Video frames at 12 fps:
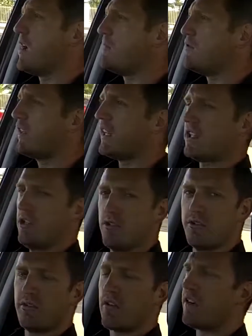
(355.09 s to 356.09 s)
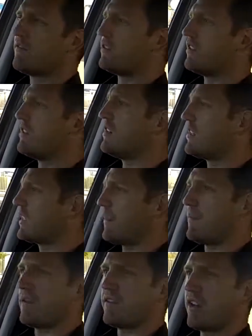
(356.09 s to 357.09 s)
You get used to it after a
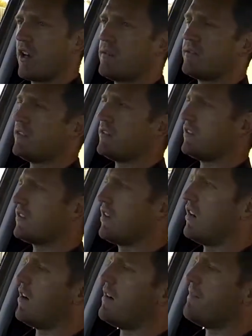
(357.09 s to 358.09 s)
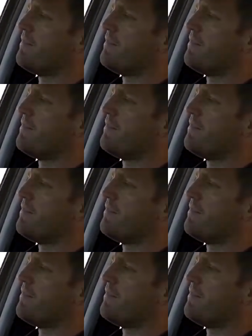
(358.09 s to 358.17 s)
couple of kilometers in the car.